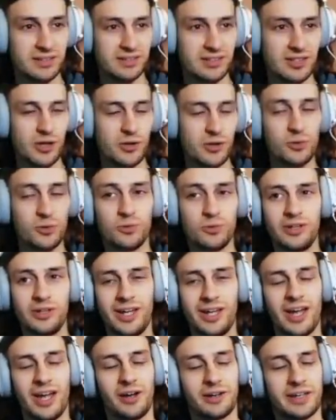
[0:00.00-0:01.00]
No.
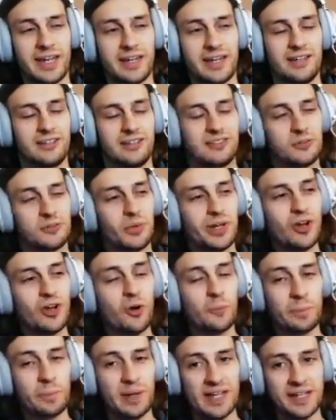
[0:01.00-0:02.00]
Okay, so we're
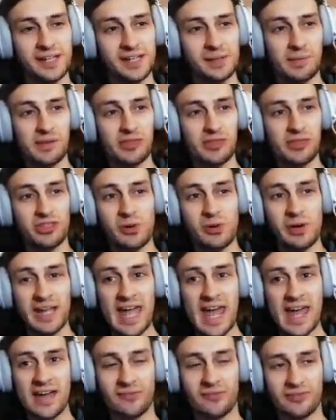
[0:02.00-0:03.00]
not picking up and throwing
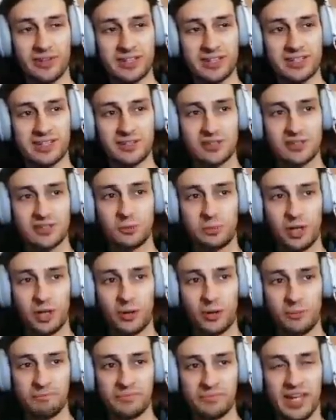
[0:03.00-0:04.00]
every single
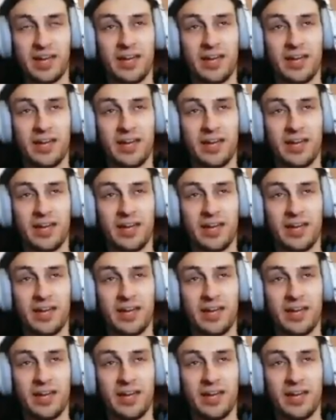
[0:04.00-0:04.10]
bomb.